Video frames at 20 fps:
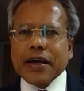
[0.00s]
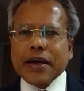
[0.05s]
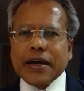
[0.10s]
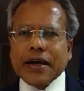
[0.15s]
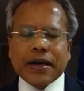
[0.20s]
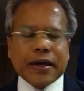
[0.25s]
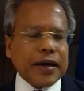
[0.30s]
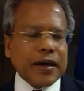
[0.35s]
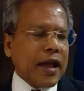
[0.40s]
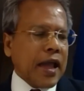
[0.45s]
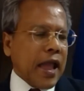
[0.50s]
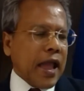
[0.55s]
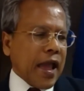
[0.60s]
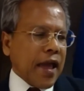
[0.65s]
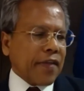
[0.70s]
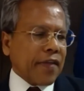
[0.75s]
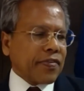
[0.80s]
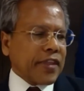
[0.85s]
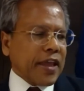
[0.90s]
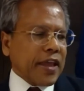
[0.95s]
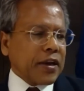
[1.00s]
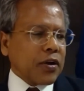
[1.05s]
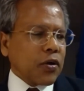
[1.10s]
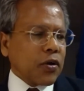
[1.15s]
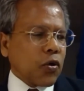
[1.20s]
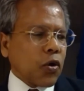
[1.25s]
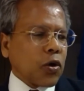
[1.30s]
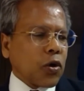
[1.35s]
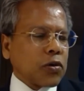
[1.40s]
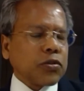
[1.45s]
uh, and then
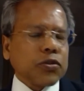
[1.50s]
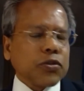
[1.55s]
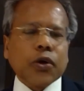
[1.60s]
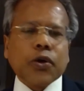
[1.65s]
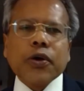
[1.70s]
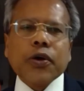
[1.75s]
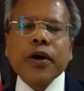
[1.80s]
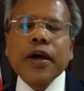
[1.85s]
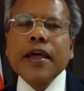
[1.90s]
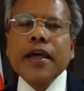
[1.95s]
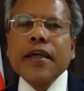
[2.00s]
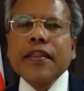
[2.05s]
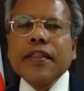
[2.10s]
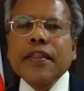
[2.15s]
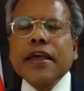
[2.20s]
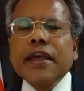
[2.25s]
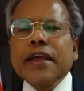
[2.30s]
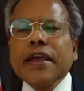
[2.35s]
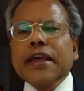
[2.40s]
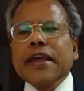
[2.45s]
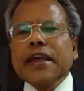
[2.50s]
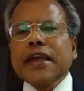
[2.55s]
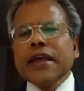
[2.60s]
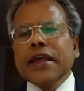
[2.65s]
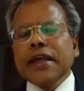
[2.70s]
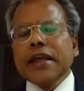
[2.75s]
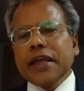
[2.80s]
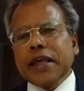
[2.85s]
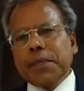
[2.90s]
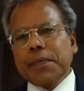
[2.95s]
also
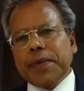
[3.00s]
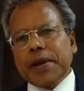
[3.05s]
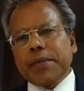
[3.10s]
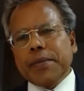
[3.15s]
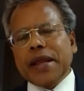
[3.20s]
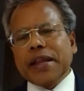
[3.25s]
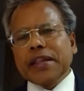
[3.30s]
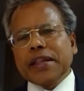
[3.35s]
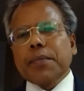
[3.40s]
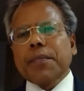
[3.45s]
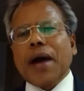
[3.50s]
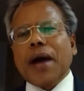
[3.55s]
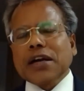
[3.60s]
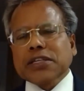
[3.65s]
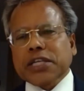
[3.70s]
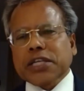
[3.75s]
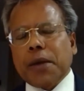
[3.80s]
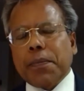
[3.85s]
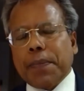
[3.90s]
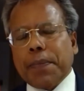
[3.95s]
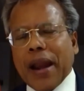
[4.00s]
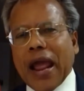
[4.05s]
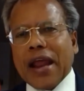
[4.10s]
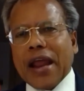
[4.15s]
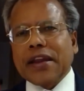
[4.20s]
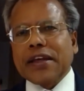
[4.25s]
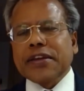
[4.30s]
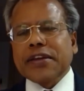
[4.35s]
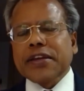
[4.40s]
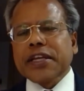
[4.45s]
he implement the Marshall
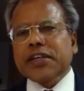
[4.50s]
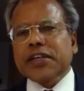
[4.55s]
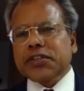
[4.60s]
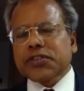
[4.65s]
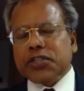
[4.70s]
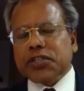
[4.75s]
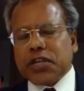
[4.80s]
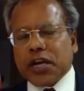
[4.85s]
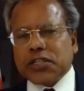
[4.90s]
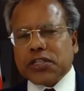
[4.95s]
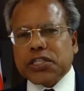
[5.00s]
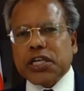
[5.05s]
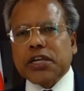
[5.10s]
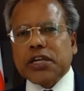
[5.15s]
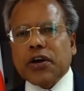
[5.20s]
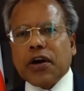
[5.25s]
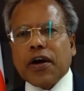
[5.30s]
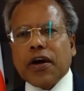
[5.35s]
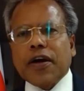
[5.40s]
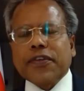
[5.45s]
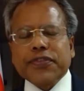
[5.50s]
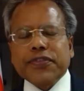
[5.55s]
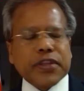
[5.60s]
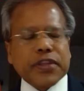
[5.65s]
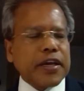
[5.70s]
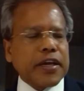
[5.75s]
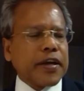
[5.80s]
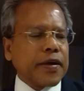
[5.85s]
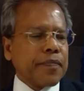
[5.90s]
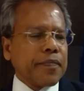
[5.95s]
Plan, reconstruction of
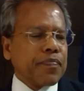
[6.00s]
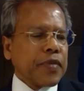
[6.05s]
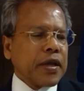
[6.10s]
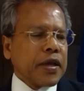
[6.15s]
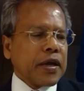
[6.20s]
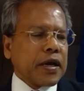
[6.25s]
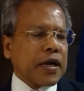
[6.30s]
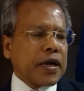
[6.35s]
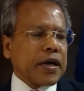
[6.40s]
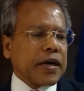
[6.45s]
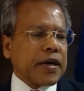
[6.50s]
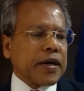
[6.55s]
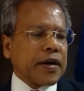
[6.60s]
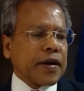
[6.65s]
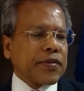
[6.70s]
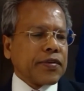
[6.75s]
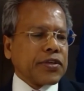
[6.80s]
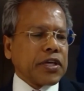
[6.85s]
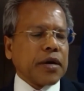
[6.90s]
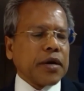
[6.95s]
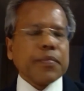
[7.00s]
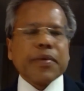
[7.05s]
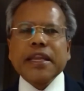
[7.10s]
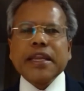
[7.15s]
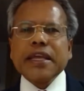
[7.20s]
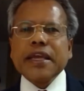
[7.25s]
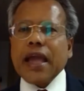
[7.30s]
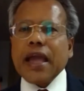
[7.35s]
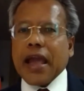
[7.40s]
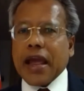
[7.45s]
the uh,
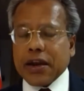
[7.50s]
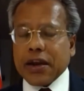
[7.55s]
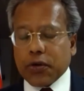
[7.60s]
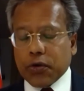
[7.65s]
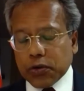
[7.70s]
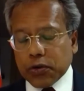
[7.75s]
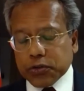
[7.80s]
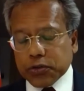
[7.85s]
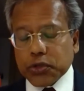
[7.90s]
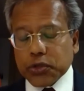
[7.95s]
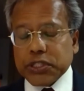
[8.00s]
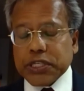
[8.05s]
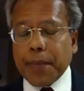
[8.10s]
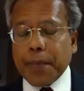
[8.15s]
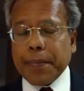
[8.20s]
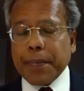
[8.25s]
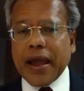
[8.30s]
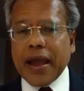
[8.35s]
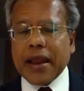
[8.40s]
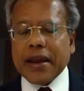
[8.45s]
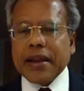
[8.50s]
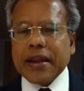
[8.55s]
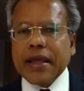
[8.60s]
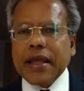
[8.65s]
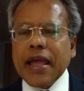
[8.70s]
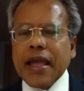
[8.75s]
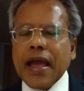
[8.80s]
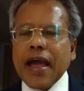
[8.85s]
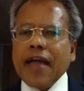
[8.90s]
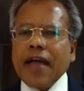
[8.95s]
Germany and also Japan.
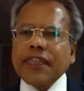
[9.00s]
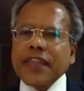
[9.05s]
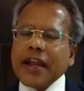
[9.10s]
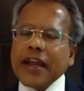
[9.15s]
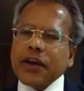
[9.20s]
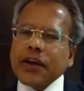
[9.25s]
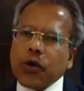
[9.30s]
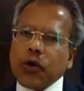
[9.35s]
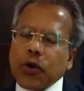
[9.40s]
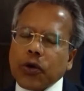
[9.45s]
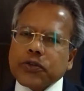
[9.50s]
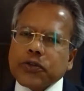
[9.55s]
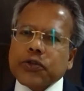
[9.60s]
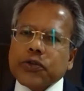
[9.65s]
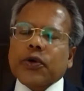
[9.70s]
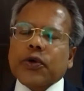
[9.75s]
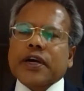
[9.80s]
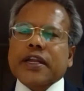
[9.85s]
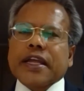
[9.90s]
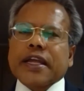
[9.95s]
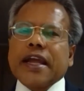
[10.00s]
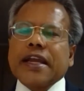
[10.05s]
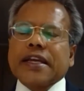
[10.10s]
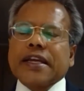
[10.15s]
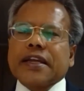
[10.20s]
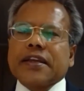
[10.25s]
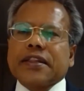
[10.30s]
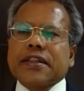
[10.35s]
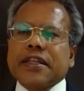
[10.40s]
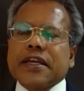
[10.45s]
And then also
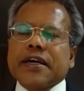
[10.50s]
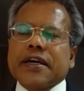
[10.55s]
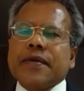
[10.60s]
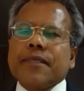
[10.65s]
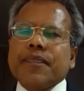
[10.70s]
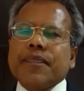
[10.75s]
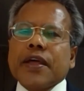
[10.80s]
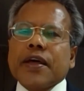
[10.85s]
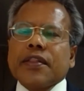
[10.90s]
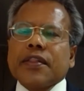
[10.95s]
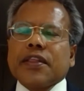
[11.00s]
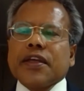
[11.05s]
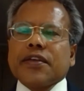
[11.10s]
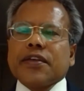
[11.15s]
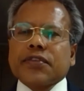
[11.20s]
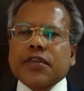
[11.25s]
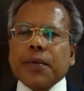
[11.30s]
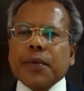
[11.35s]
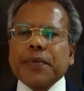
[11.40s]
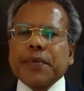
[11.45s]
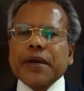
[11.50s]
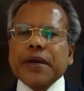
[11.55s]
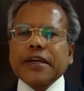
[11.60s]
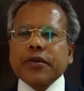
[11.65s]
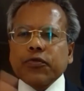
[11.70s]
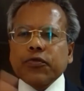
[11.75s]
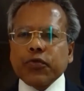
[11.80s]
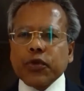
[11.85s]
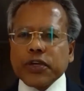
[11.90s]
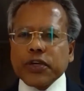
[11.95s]
created the, this uh,
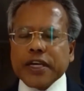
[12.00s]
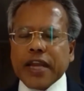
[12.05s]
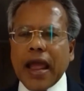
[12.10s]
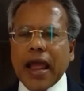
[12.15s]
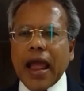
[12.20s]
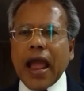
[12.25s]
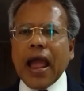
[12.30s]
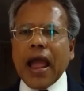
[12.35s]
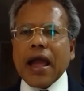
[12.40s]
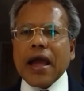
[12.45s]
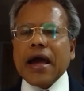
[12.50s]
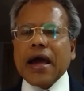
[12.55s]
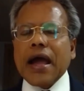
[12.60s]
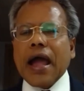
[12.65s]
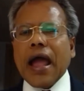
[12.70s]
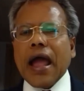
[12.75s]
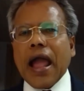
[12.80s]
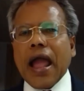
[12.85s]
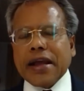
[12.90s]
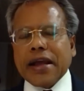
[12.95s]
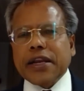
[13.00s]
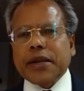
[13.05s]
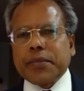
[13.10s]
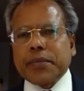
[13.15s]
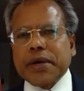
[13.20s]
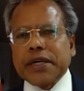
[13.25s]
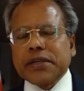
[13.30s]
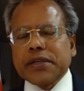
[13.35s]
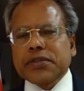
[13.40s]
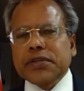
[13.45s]
would Woods uh,
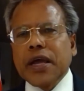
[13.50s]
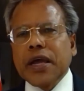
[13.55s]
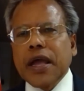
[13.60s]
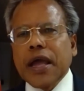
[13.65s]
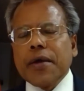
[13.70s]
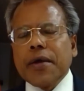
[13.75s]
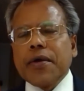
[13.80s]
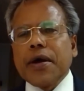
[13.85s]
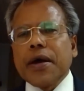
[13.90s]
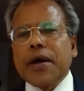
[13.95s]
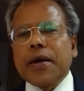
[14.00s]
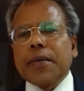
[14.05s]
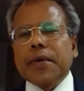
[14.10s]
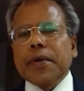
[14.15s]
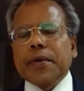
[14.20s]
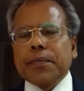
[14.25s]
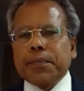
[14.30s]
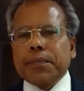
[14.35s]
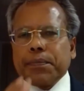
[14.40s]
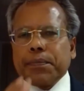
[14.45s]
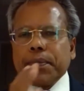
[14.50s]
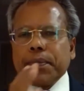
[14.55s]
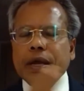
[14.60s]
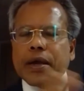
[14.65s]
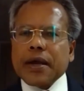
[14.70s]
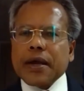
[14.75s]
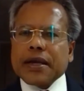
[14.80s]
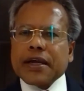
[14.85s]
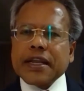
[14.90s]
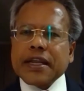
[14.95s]
agreement, uh,
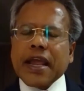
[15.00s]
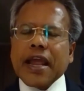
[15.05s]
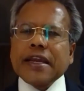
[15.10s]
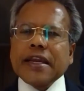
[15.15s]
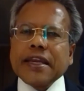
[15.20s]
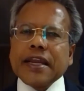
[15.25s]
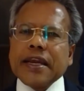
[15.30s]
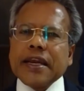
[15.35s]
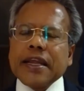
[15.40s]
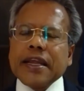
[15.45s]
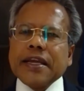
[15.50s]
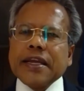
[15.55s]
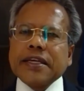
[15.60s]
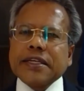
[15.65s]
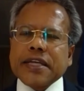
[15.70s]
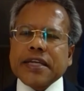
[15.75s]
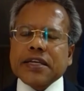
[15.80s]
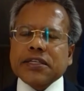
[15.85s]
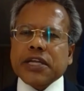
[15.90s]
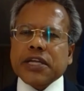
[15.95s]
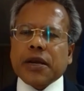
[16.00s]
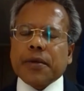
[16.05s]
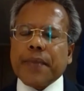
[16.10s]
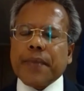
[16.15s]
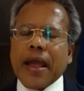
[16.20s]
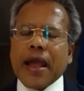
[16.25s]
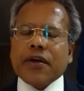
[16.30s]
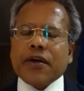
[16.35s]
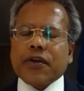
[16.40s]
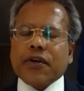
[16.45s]
uh creating International
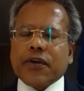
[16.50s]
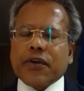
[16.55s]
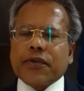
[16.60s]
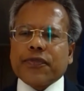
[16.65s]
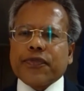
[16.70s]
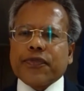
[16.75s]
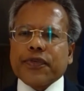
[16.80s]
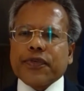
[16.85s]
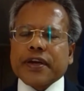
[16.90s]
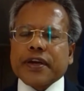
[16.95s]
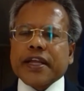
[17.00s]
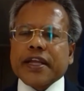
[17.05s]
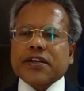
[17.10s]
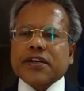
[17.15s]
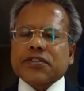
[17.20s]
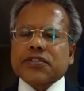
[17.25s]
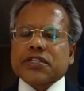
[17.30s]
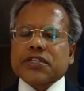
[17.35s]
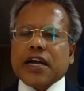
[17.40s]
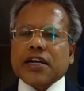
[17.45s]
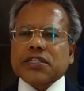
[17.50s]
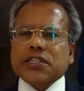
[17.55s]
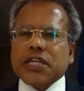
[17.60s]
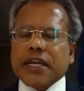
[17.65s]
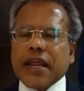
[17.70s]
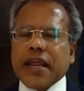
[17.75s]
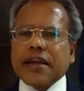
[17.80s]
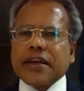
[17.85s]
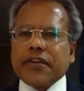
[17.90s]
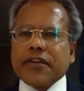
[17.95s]
Bank of
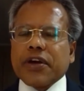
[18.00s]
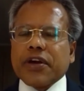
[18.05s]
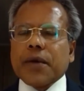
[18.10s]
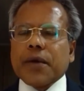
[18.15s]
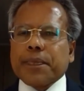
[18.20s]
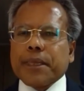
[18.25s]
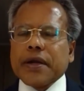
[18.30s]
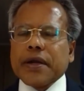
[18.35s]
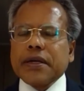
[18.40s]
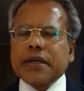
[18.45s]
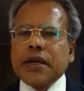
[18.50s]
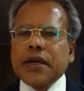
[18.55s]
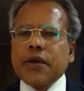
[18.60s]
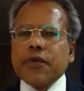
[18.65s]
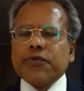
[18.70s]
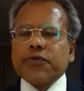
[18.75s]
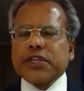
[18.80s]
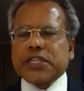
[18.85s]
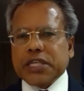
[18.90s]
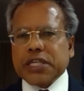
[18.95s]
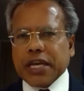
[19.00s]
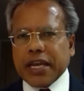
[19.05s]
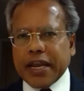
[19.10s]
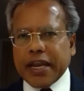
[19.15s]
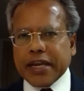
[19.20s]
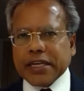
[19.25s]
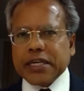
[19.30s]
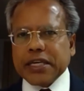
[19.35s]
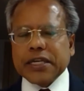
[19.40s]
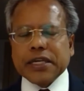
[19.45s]
Reconstruction and Development, which
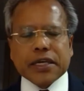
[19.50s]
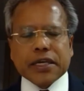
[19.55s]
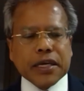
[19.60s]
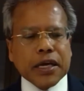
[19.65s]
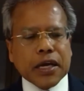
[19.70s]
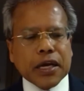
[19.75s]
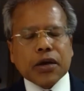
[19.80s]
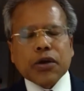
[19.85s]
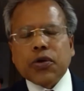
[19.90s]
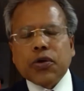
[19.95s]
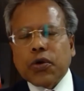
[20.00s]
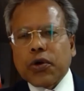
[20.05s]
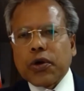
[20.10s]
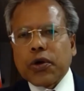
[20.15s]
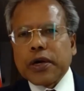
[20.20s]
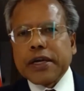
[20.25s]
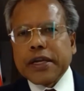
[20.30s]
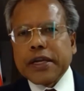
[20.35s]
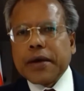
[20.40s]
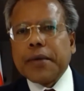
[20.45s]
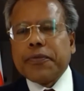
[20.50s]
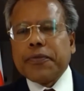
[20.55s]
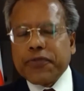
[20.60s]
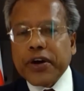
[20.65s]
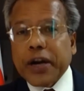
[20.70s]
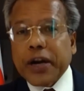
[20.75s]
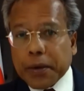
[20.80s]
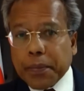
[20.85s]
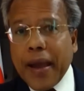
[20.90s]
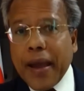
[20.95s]
later called uh,
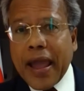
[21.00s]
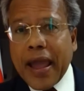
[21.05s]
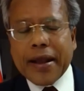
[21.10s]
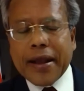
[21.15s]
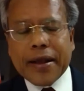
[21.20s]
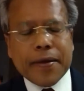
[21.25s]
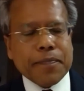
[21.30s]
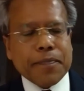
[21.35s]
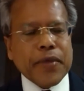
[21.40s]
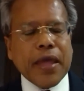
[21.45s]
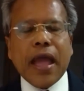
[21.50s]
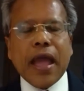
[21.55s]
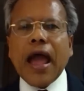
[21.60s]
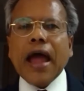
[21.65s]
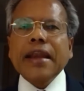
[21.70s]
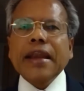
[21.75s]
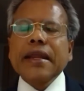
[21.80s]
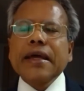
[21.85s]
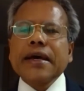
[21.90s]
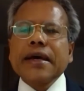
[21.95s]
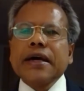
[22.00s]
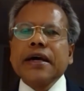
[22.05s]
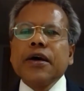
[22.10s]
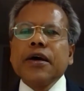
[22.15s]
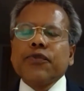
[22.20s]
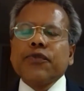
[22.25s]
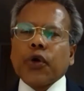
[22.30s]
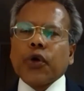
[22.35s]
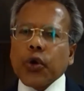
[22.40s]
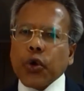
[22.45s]
World Bank, and uh,
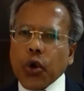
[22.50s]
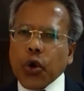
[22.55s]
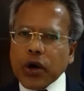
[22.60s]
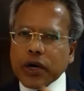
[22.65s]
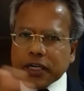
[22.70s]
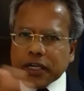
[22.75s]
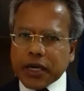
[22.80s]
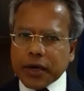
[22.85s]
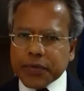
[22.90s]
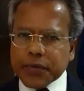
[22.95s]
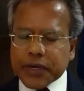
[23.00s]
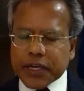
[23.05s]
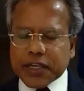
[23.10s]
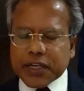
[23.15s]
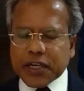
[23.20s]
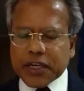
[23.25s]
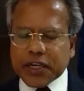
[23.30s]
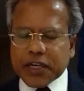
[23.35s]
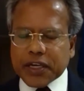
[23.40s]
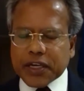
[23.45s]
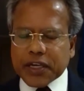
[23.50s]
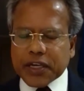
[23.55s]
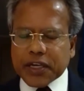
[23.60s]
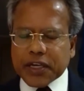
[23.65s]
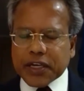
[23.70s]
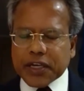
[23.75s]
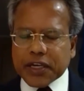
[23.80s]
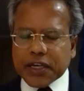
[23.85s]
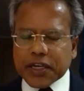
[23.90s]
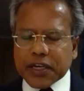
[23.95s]
for long-term
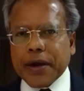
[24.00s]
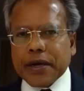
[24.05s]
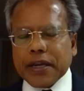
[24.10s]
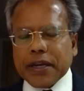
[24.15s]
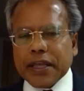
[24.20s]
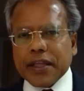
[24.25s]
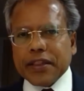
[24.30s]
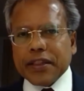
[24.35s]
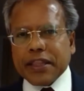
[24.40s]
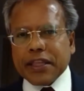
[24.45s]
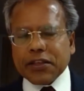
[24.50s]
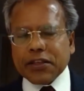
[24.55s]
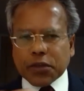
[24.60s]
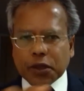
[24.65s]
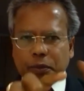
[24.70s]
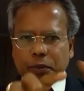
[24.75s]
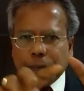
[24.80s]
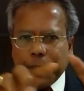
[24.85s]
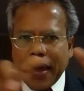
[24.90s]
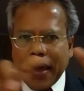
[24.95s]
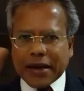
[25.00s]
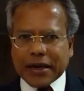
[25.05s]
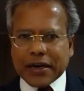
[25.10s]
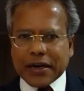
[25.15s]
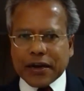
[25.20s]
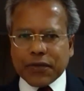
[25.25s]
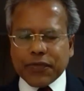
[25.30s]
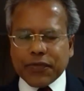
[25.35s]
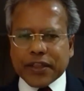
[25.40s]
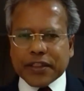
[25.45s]
reconstruction effort. This is
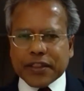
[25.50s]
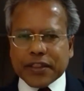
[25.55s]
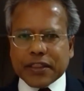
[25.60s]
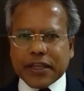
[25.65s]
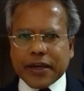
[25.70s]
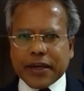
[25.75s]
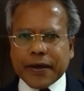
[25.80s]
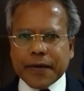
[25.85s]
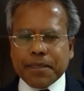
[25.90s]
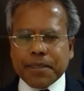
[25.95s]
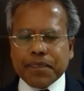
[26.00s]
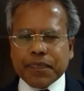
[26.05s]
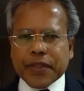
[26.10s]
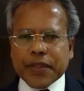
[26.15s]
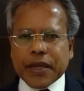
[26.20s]
parallel with the